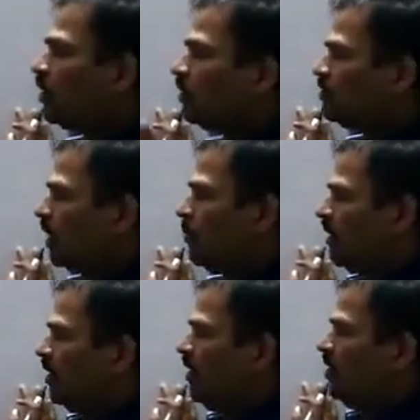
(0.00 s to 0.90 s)

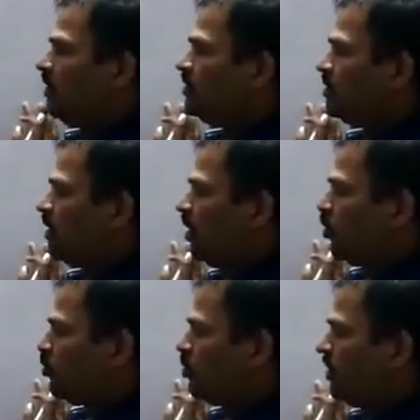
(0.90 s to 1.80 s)
Japanese,
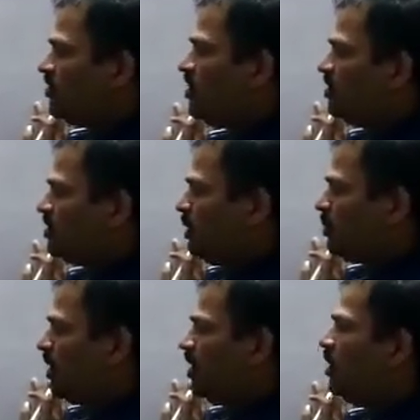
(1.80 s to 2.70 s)
or you may say
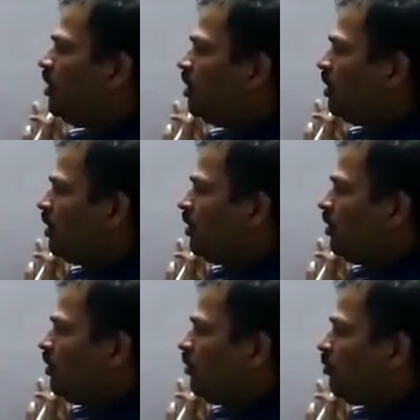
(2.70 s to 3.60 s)
Japan,
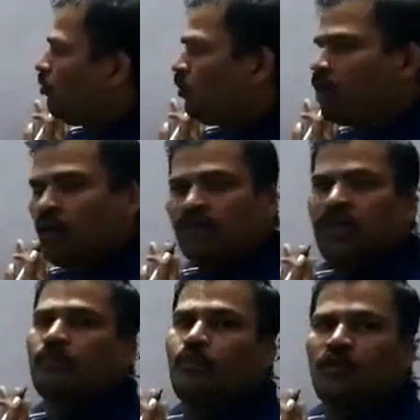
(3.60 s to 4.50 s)
one of the
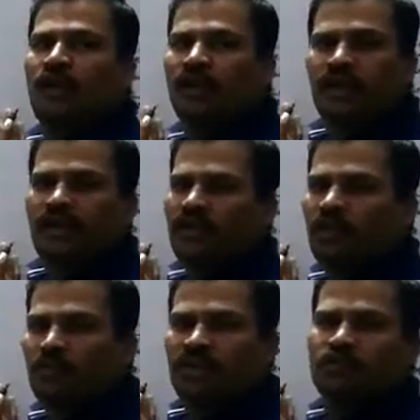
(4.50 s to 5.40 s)
important country
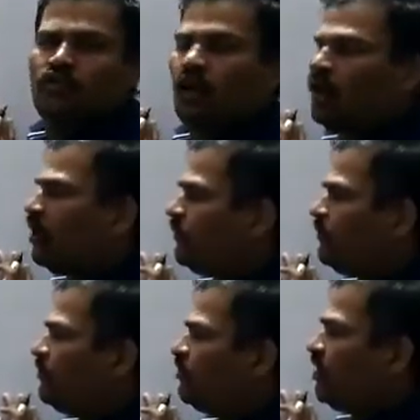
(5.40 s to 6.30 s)
in means
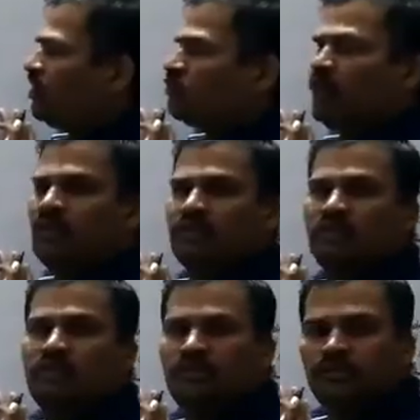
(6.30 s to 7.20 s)
of this what?
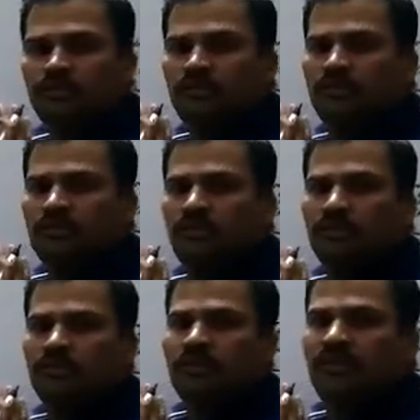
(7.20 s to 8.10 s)

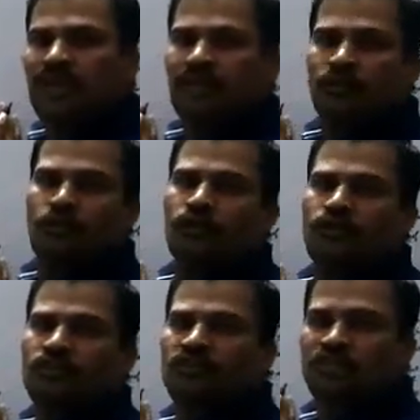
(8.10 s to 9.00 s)

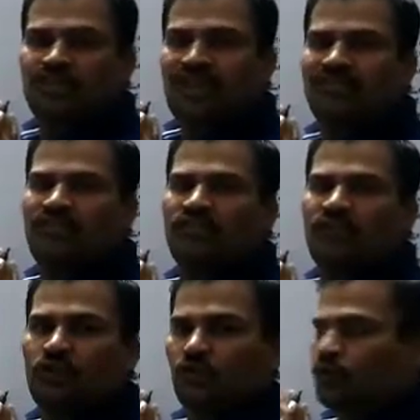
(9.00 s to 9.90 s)
Technology, science and
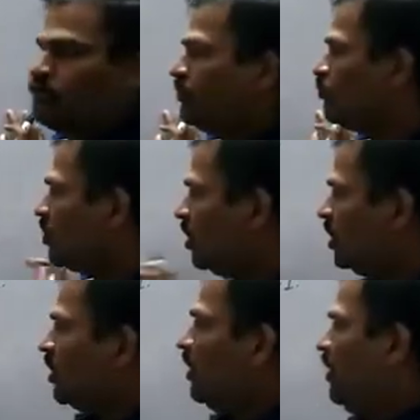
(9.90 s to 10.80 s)
technology.
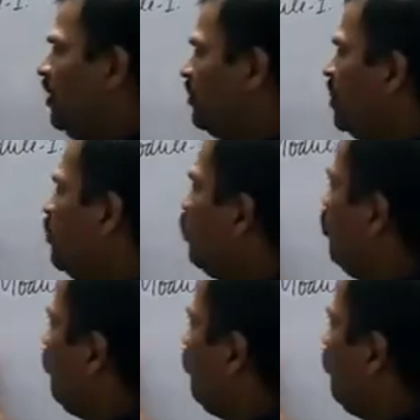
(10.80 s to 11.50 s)
It is a group